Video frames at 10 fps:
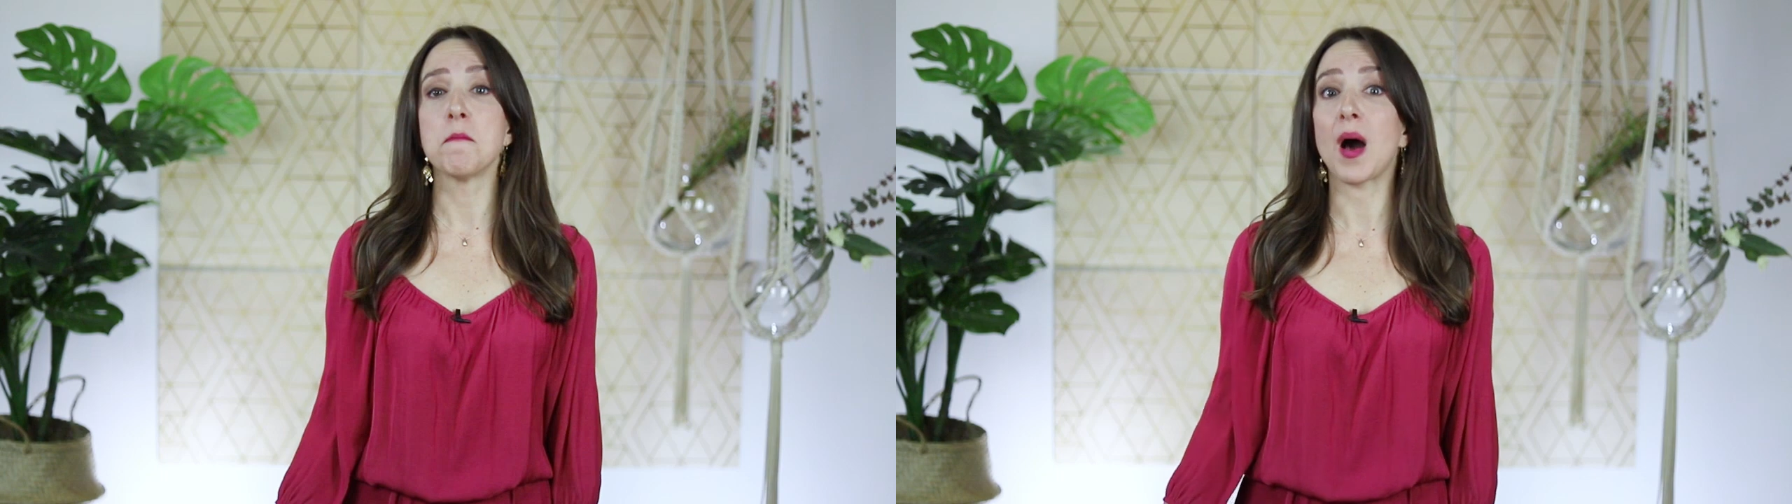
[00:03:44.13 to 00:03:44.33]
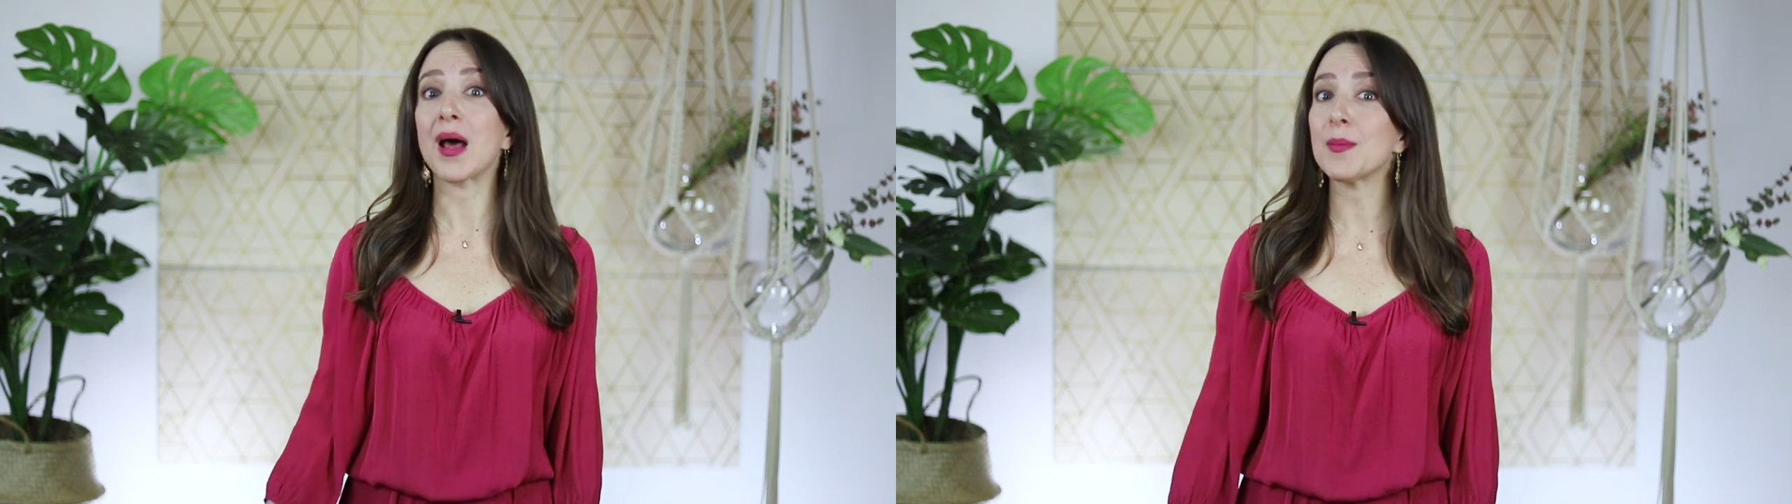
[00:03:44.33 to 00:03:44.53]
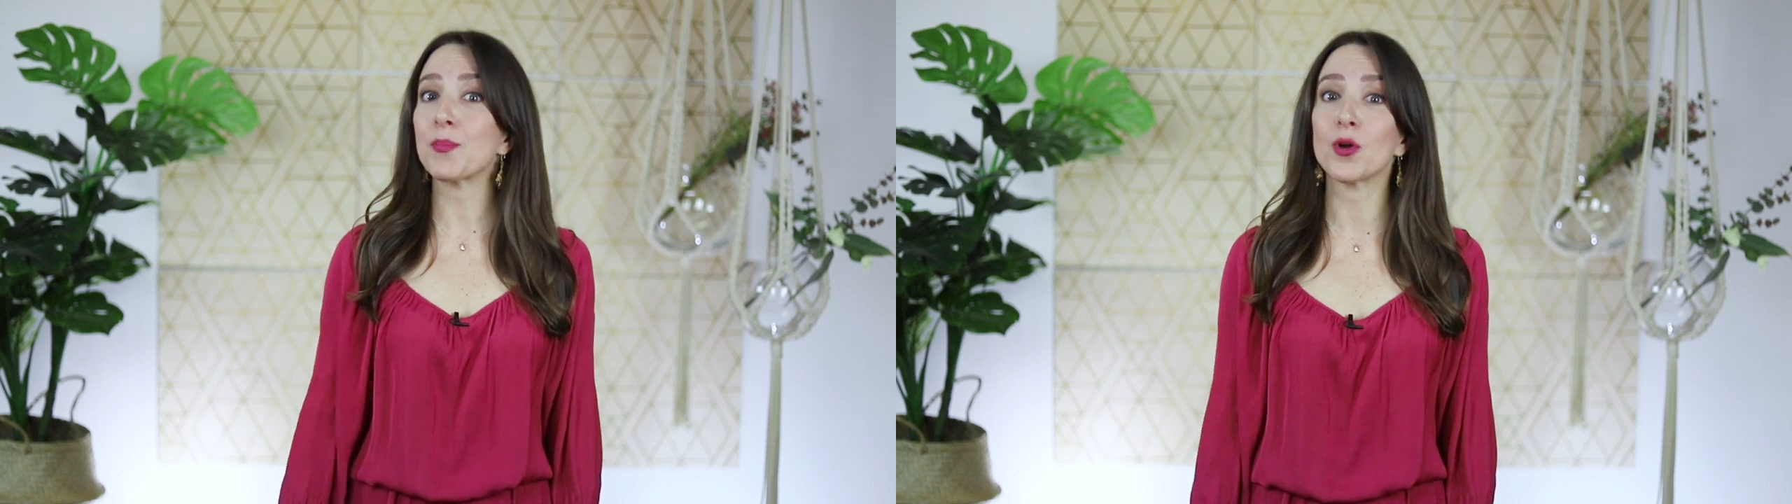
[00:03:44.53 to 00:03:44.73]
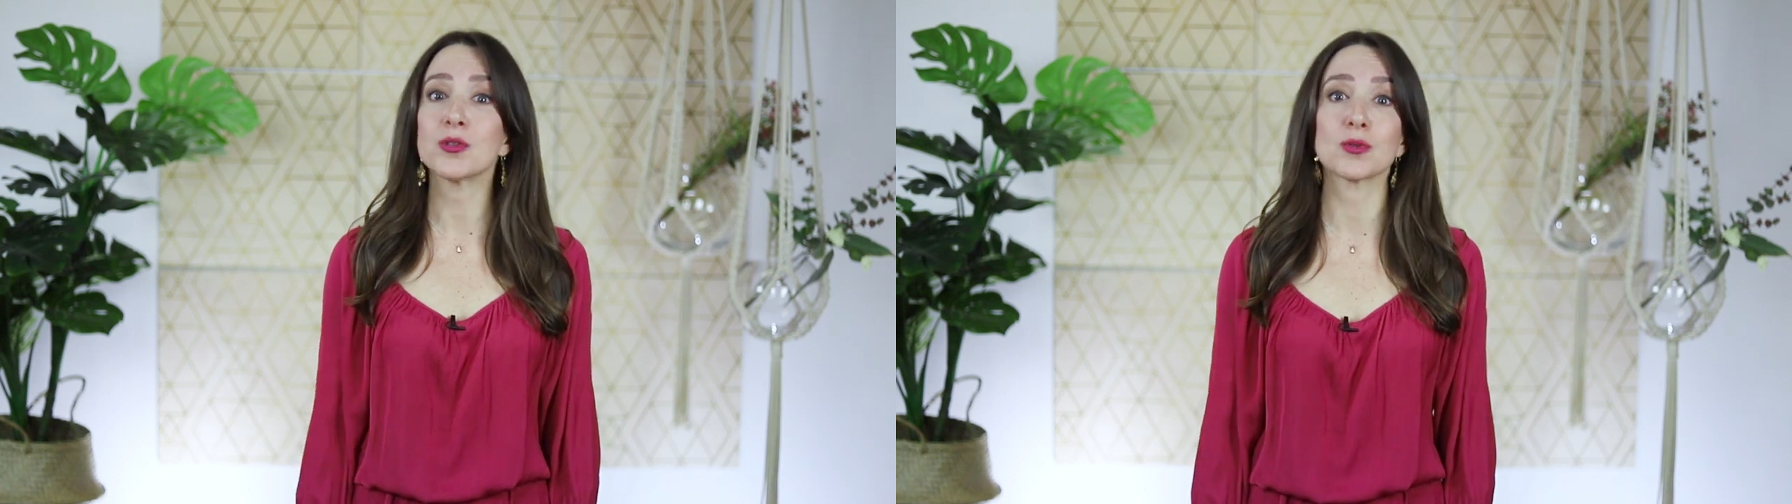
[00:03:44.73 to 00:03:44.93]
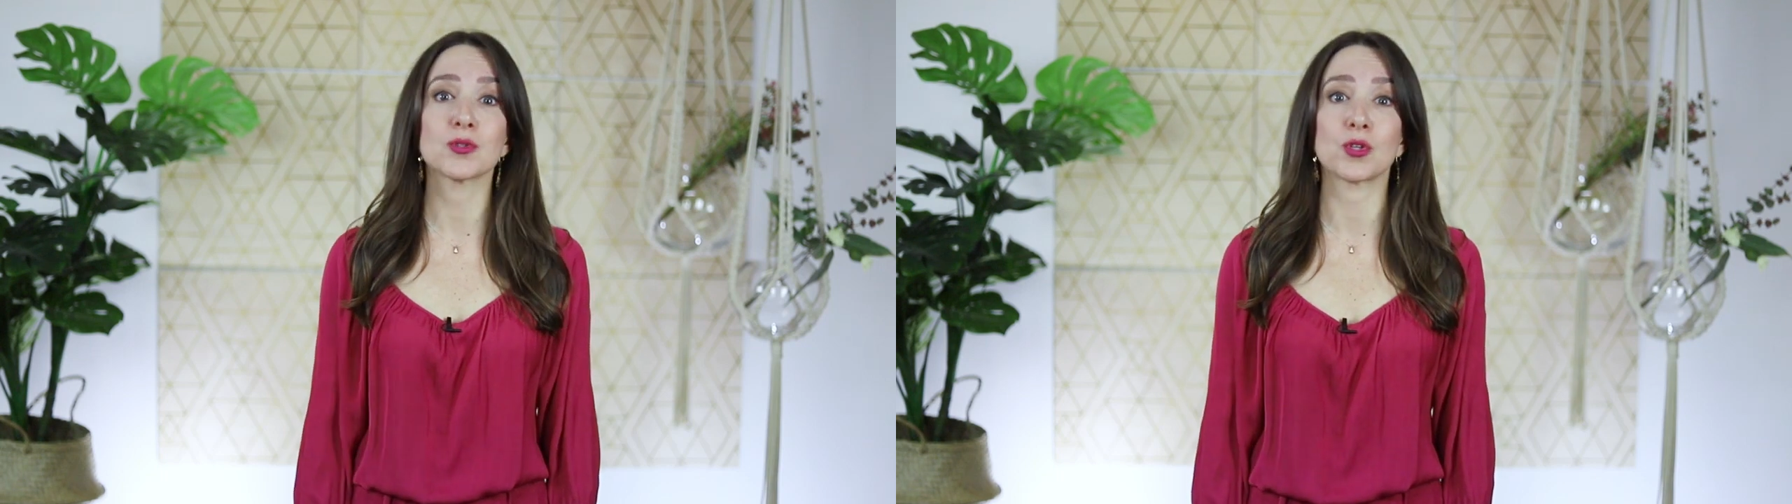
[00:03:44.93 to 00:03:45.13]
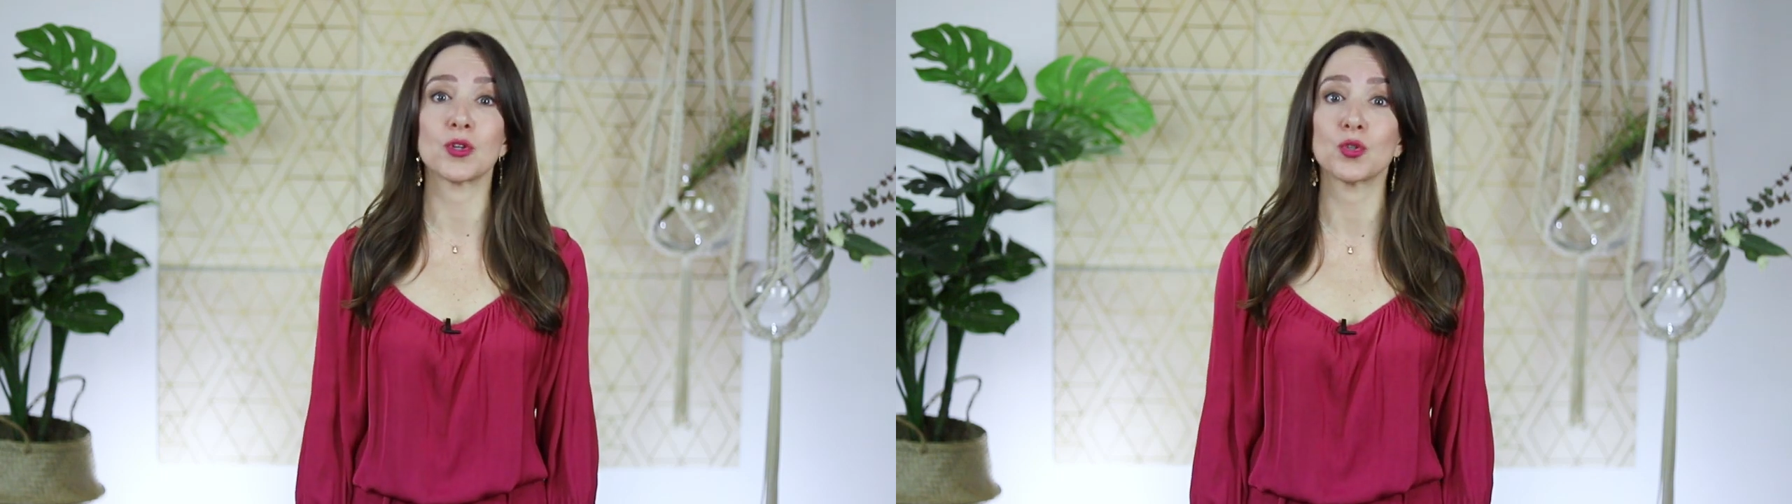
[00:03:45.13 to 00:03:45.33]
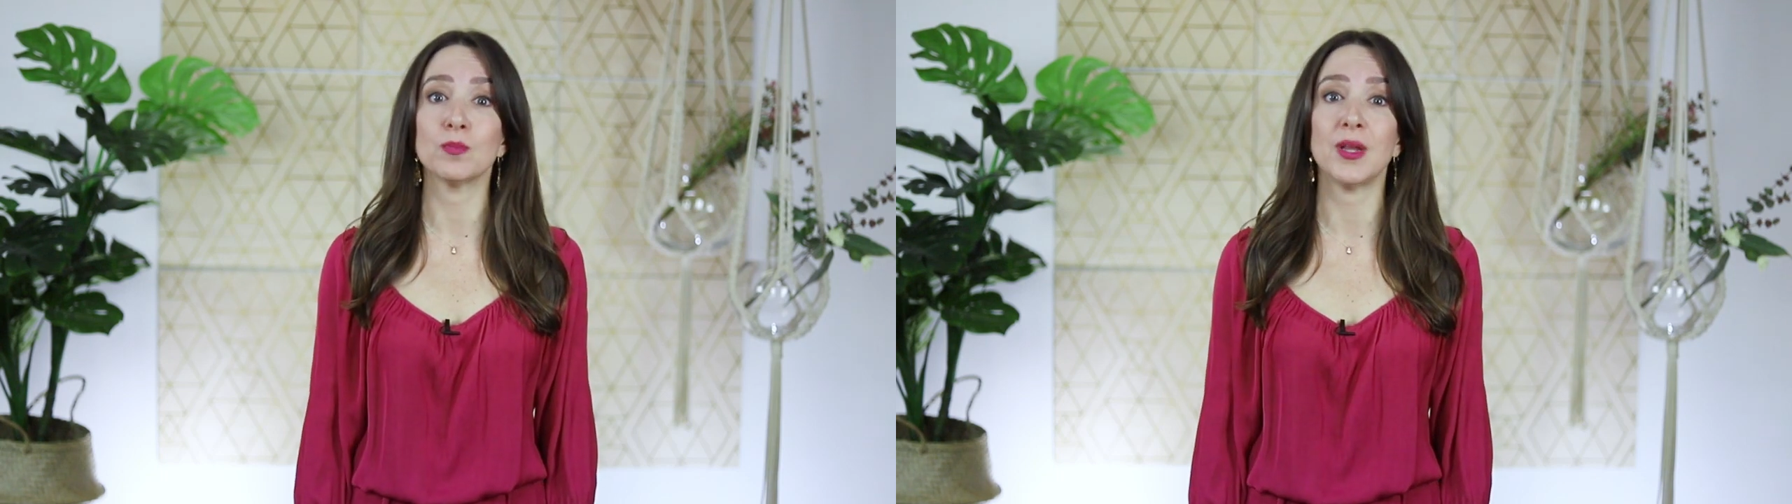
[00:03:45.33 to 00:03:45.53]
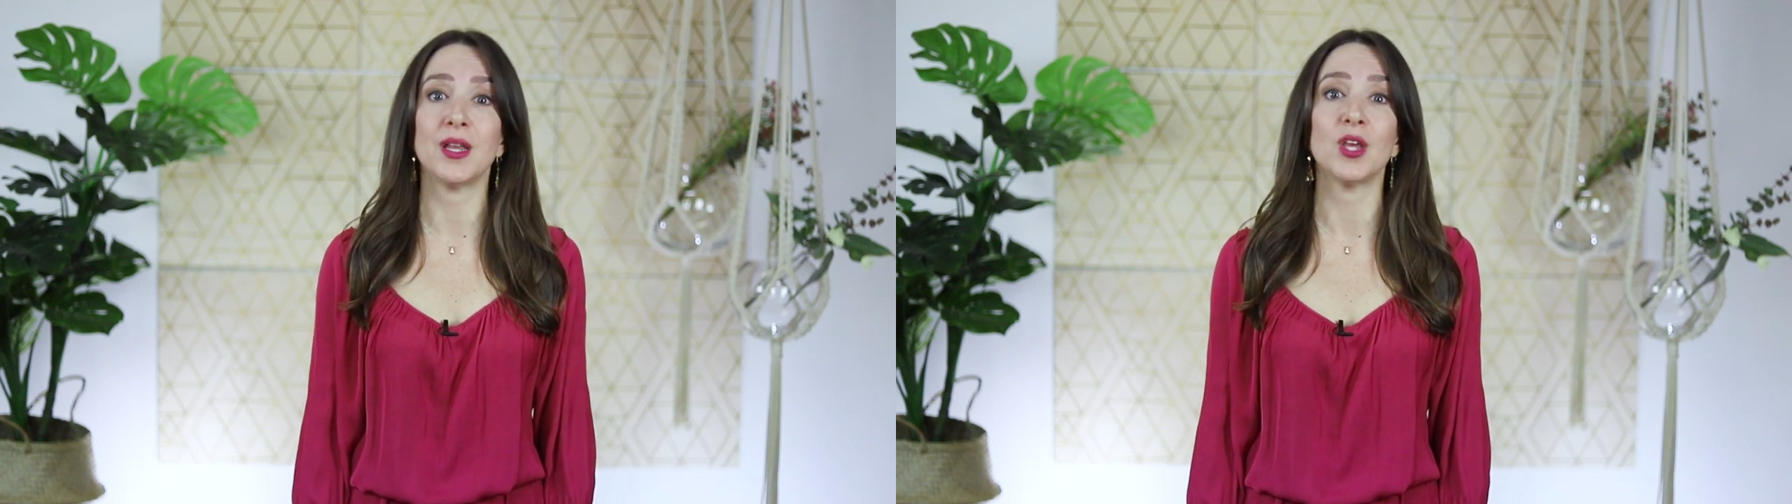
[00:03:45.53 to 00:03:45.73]
Marty posts on social
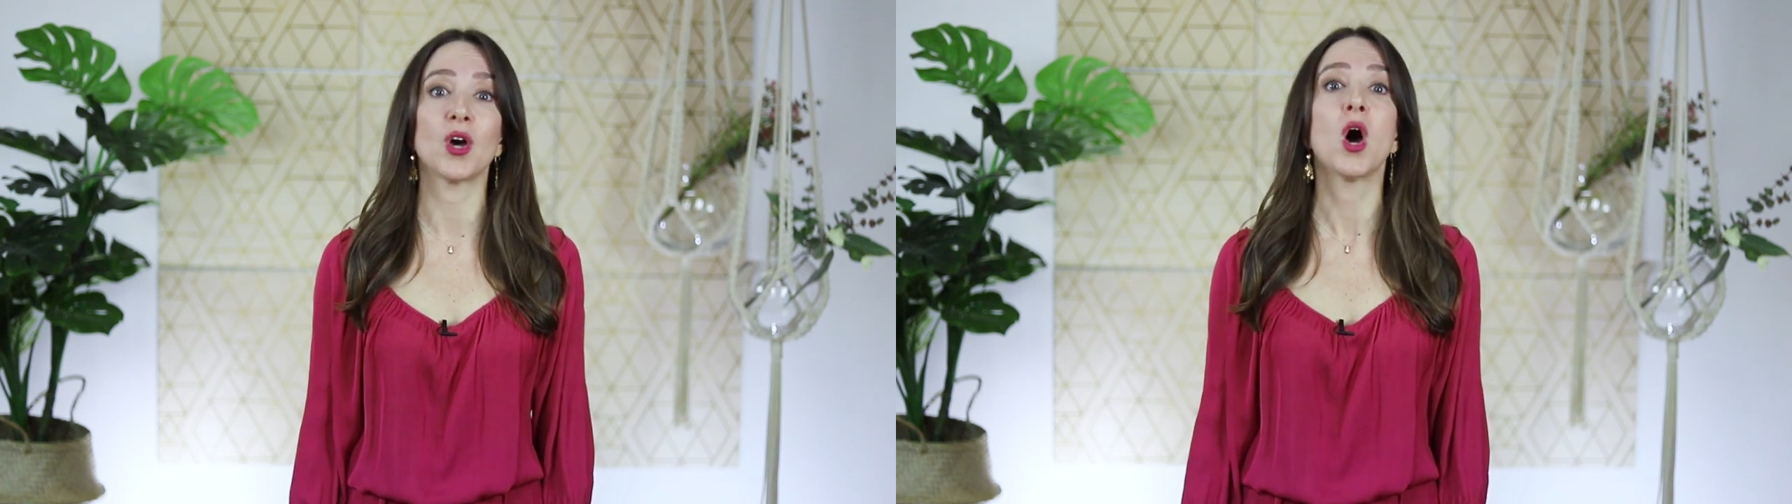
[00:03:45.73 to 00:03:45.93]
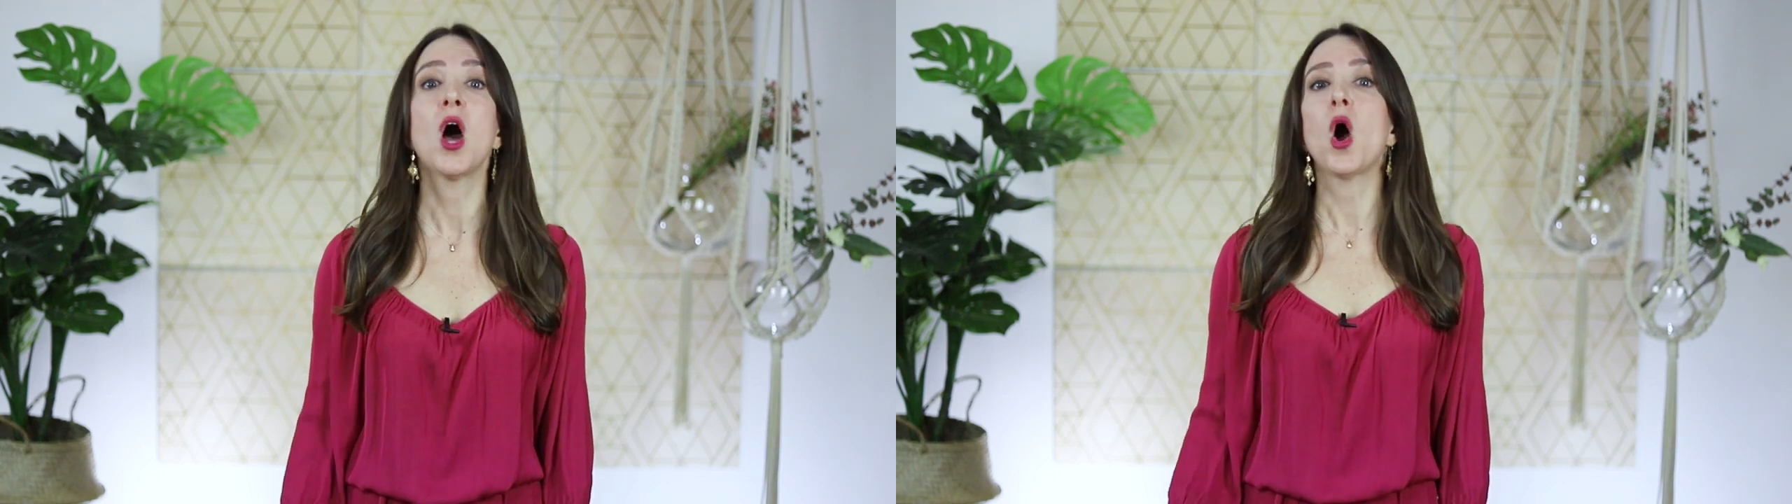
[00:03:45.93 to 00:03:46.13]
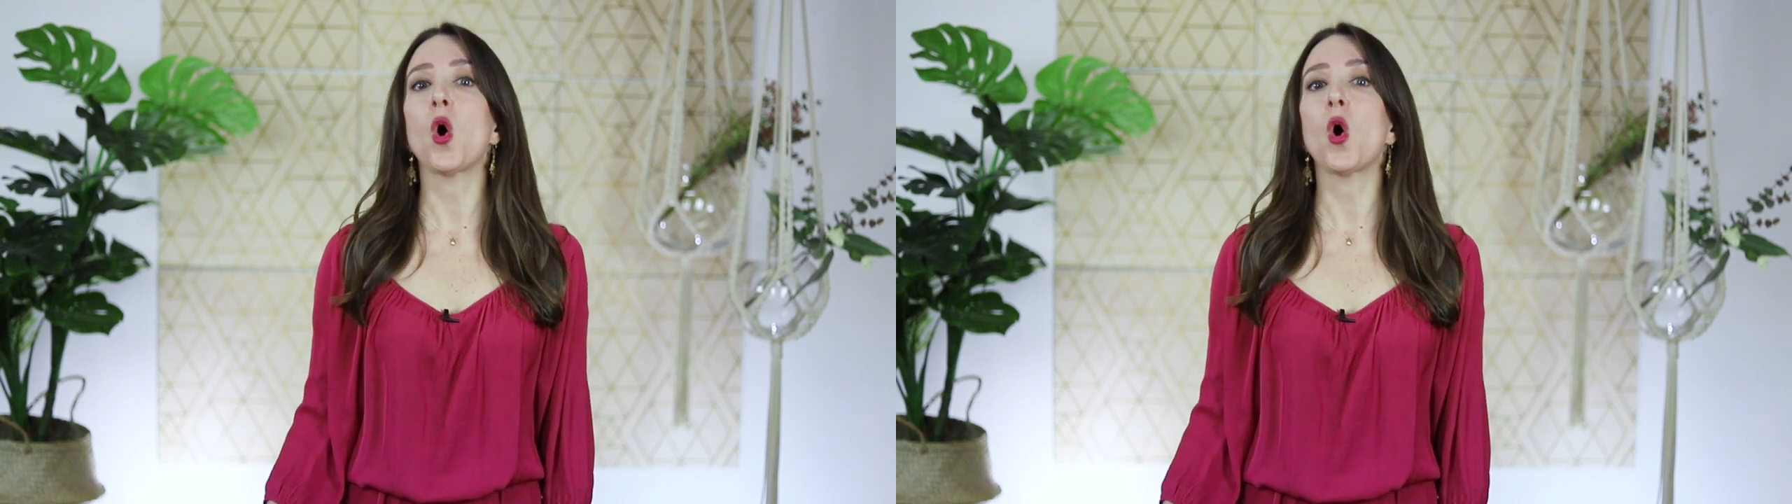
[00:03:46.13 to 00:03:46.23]
media